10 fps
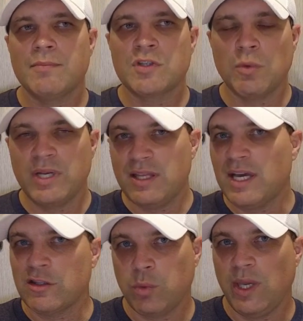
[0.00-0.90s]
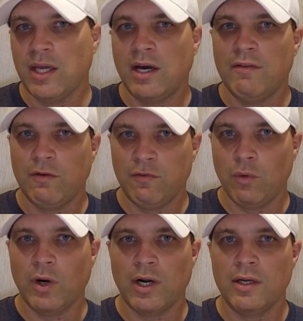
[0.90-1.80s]
So we did that tweak of a
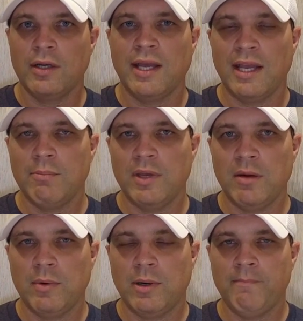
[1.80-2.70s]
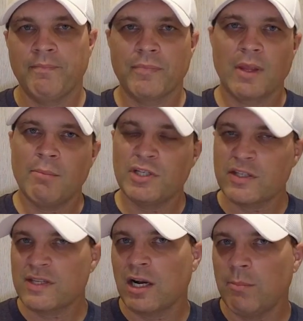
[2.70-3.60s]
4-night minimum, but
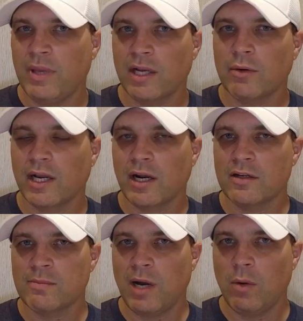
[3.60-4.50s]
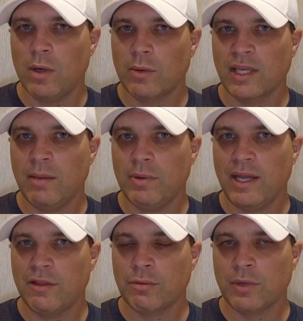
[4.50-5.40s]
just on our big rig. Our small one we're keeping
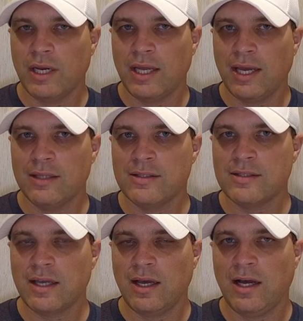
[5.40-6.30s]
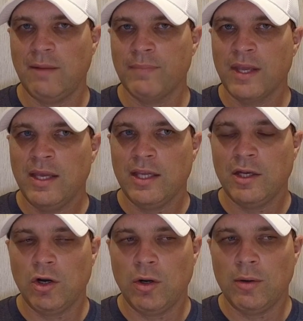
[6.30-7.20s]
at 3 nights. You
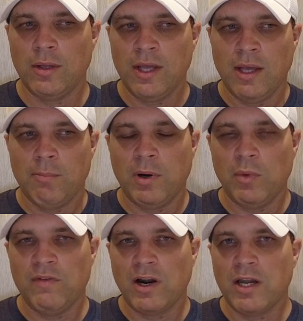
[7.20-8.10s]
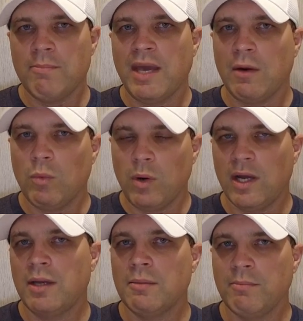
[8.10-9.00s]
know, but we've already met
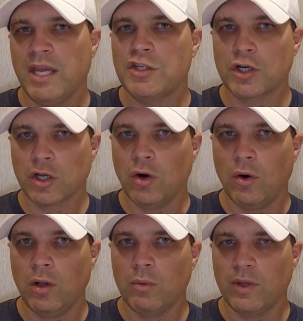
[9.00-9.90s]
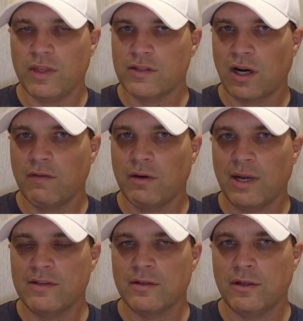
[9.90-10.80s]
one major goal with this RV
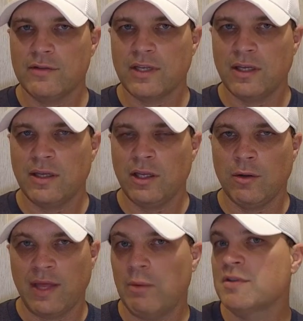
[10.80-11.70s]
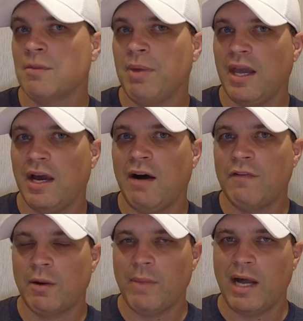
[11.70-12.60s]
rentals, and, you know, that was to pay off
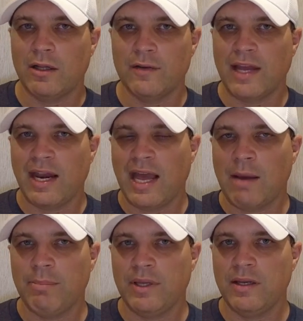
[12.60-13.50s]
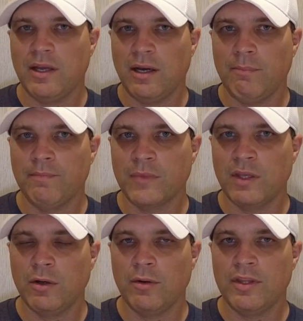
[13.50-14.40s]
our Mallard. That happened,
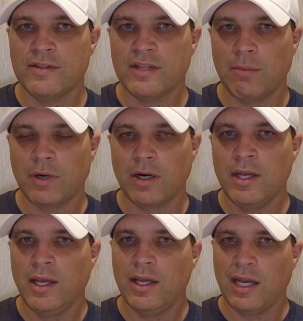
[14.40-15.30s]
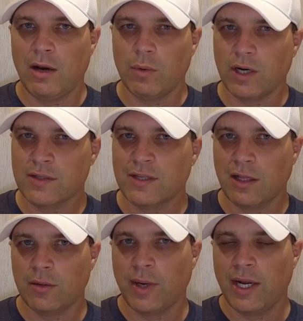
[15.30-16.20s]
you know, this summer, and now we're
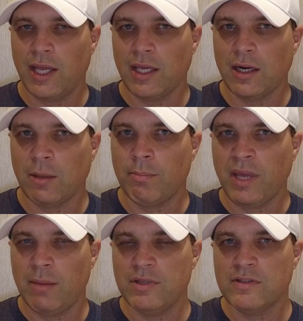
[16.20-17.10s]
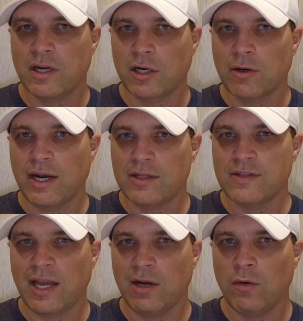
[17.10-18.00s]
accelerating our payments on our Grand
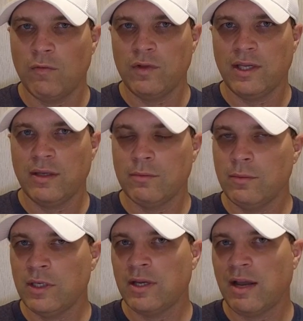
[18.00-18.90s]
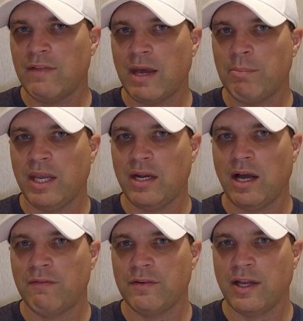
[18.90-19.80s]
Design. Hopefully we could have that paid
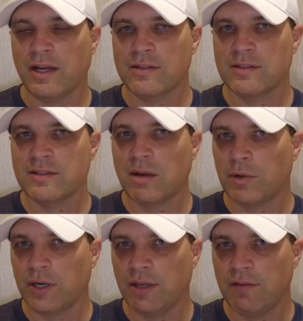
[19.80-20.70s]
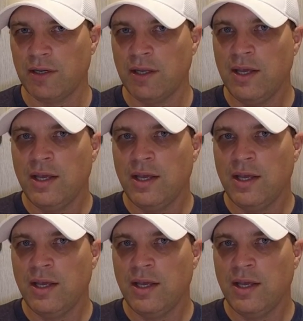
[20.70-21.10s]
off next summer even.